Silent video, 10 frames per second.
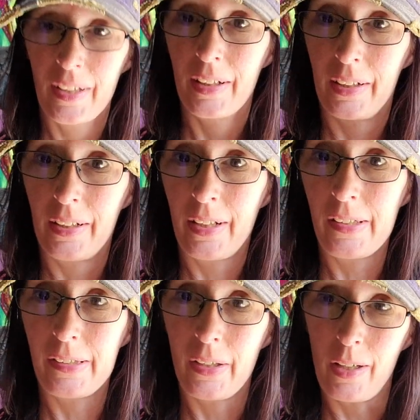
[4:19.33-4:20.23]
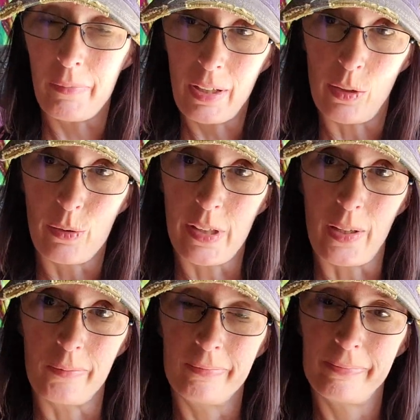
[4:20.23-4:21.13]
And I still have my clothes
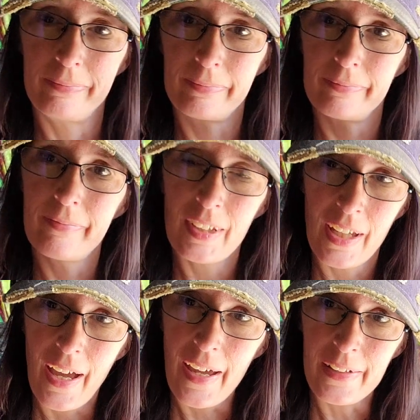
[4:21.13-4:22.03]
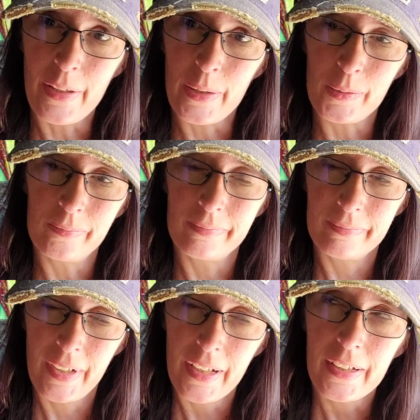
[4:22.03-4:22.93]
on. I know.
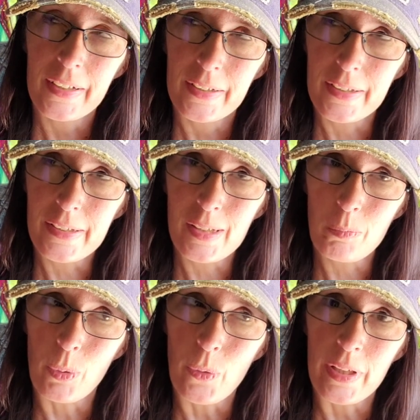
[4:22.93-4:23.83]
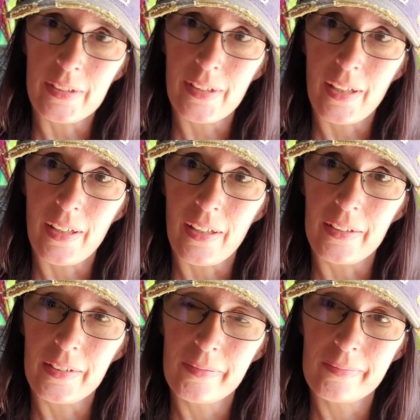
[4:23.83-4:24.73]
Disappointed.